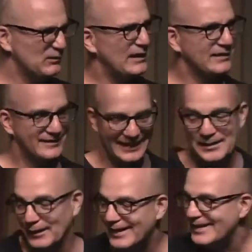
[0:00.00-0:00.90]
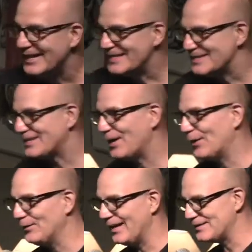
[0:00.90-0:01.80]
Well, anyway,
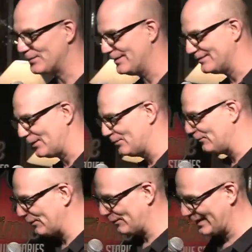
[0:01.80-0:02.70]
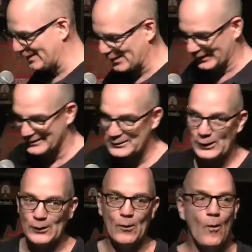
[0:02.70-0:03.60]
so moving right along.
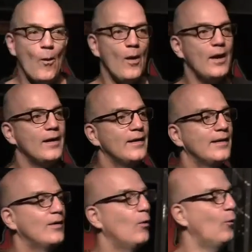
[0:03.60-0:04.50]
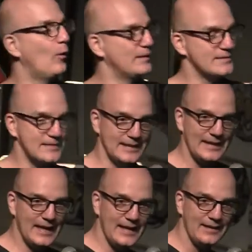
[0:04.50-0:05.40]
So one
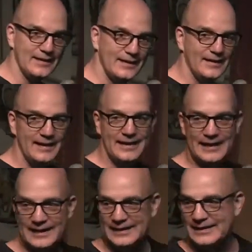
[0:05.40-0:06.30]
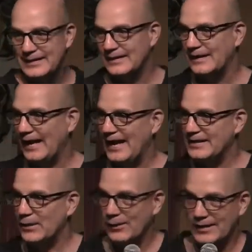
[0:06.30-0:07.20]
Sunday, I had
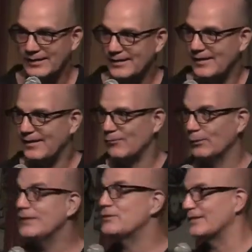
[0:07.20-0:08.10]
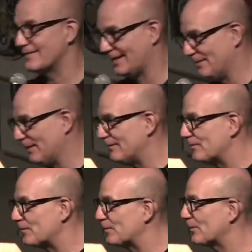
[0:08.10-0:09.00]
to go on a religion
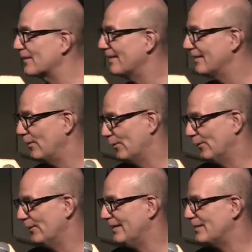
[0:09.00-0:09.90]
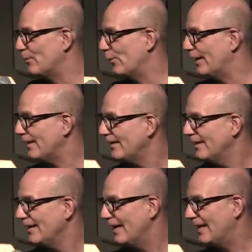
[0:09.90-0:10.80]
assignment early in the morning,
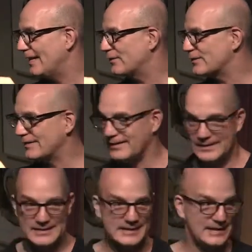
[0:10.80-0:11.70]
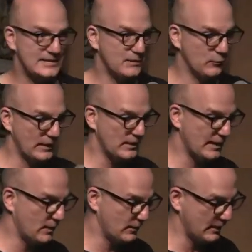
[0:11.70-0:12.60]
and these days they'd write it
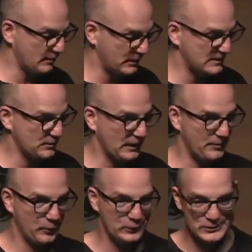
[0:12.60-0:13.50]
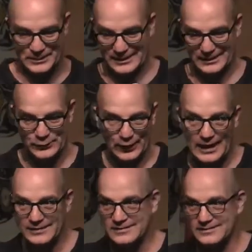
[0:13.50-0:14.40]
out on a piece of paper, just be an
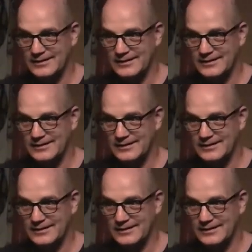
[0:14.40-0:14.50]
address